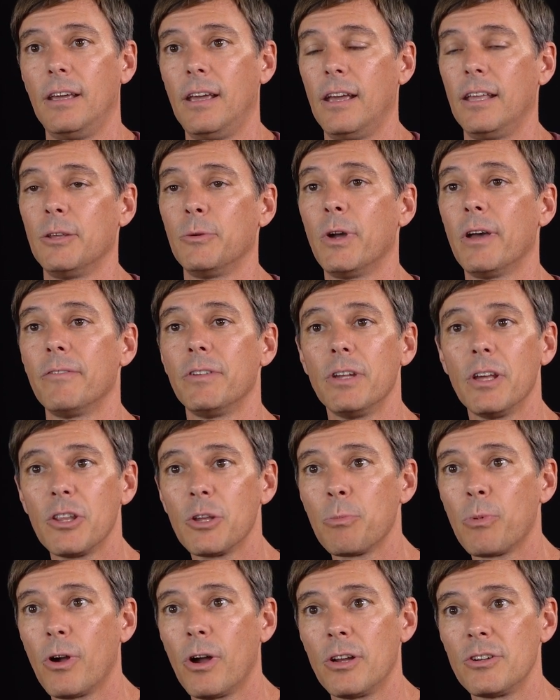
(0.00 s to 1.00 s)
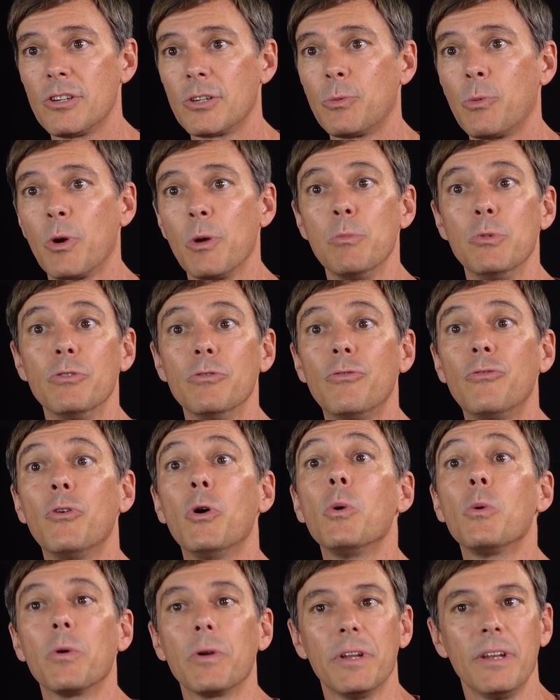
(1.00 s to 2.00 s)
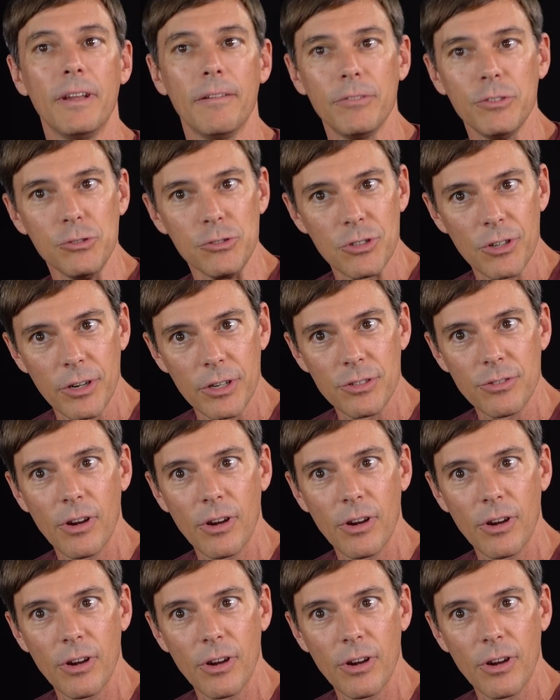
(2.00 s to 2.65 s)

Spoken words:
And then we have another project where we move forward in evolutionary